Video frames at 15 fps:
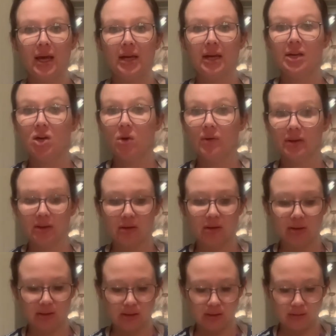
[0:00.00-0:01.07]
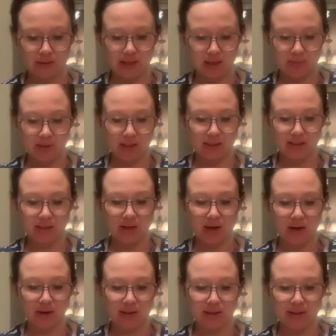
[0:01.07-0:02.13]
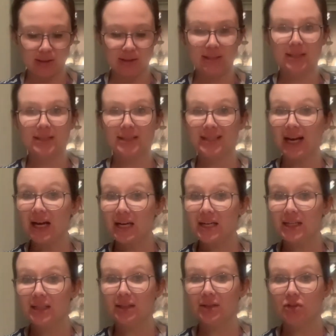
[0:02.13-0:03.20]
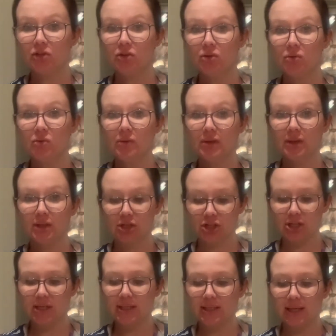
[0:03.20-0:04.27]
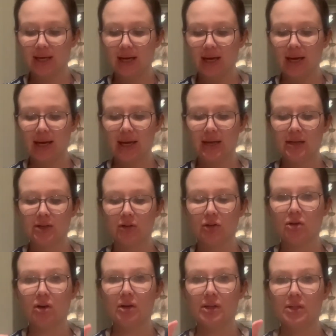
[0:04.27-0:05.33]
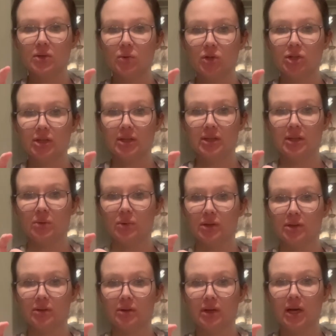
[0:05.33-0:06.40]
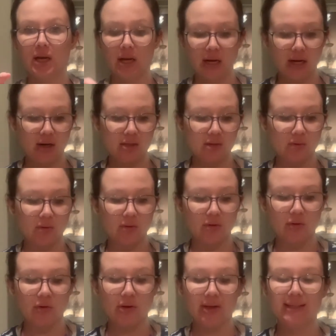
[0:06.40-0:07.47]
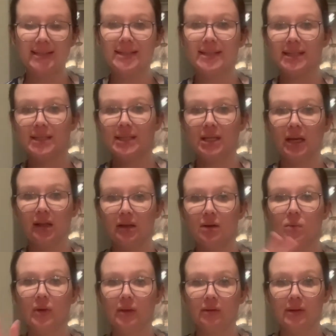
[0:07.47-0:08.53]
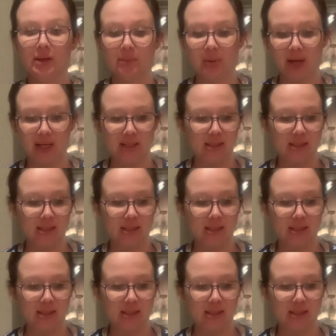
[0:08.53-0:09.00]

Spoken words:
know that they're good to go now because they are a little stuck to the sheet and they're not as squishy as they were. So they're kind of hard, so I know that they're not going to stick together when they're in the bag